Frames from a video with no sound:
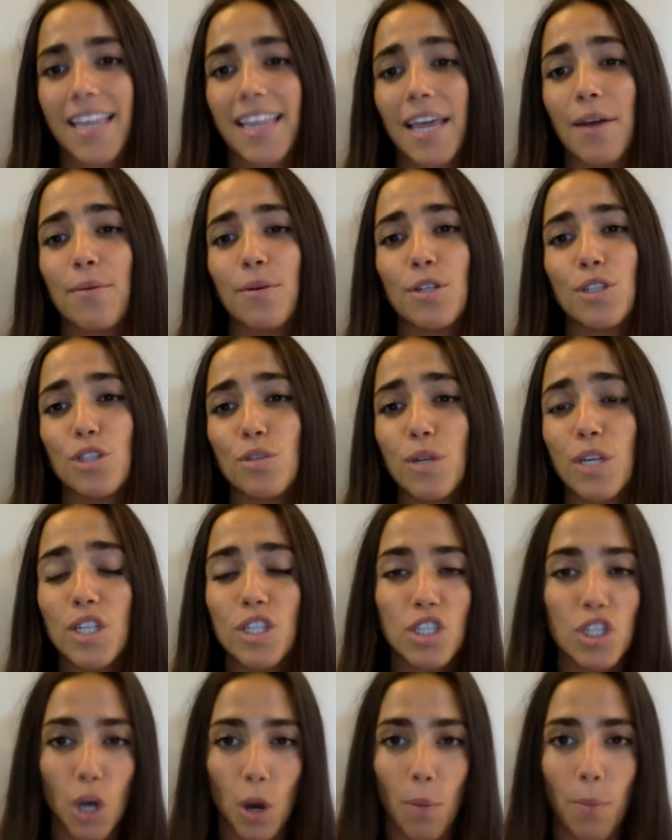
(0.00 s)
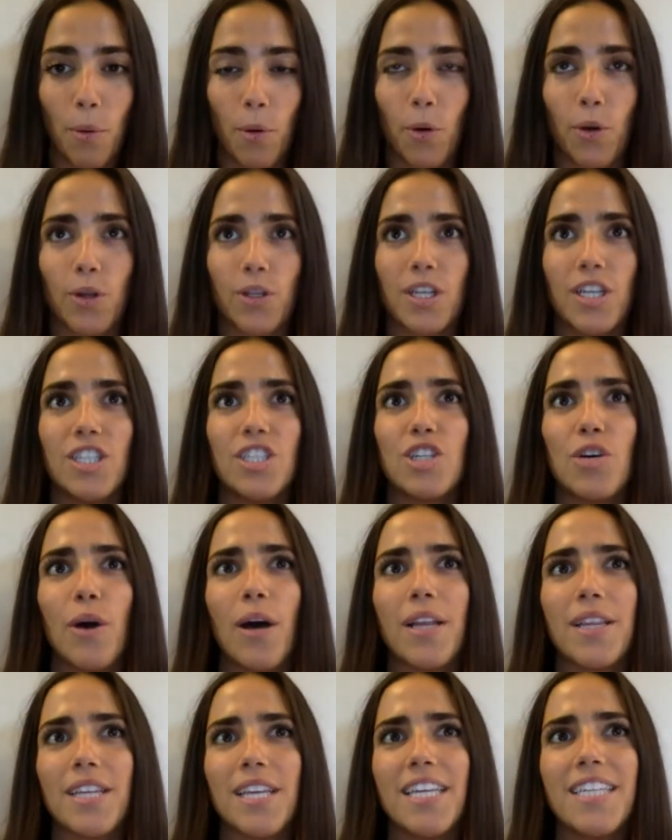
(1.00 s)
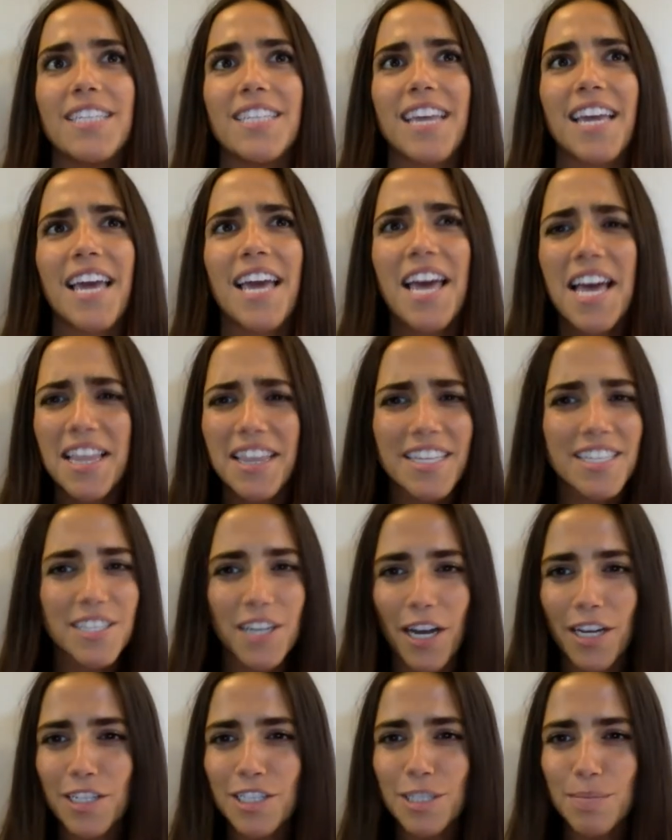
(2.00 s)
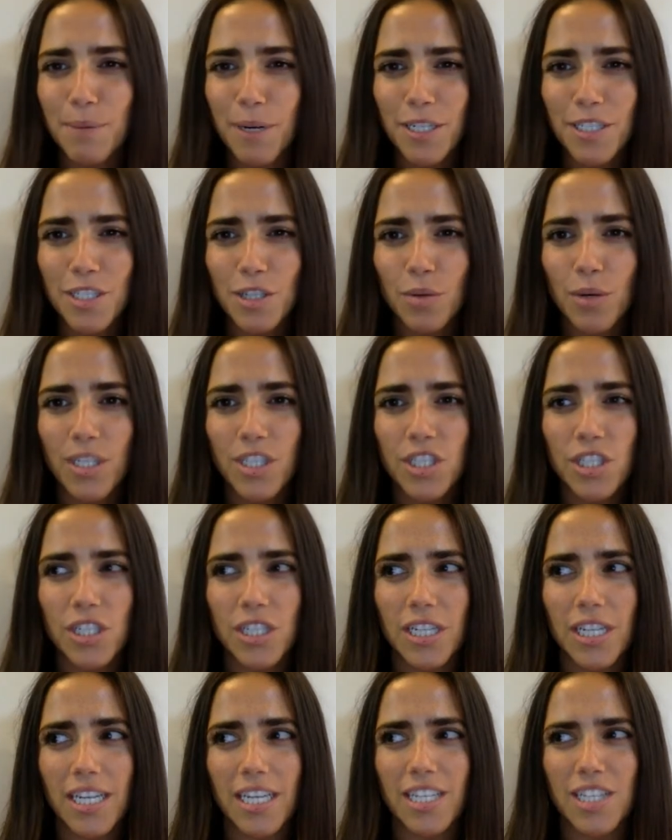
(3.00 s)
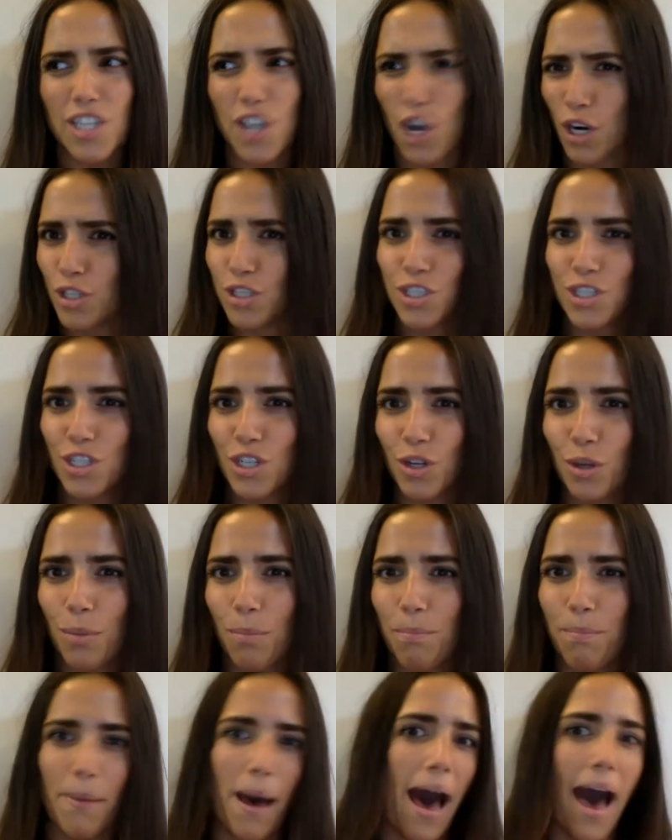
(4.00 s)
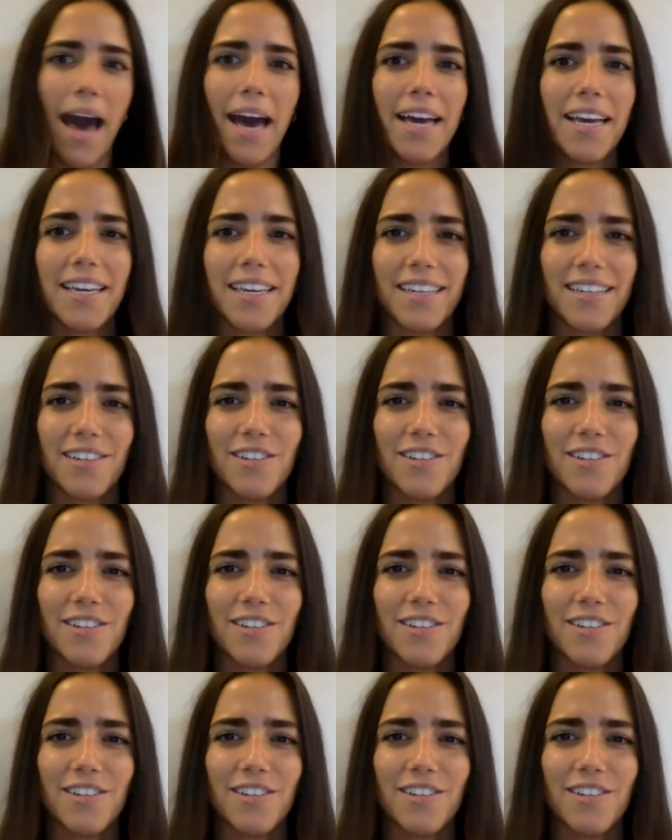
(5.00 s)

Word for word: They were doing so poorly. So at least like this kind of sparks the question: Is Arsenal back?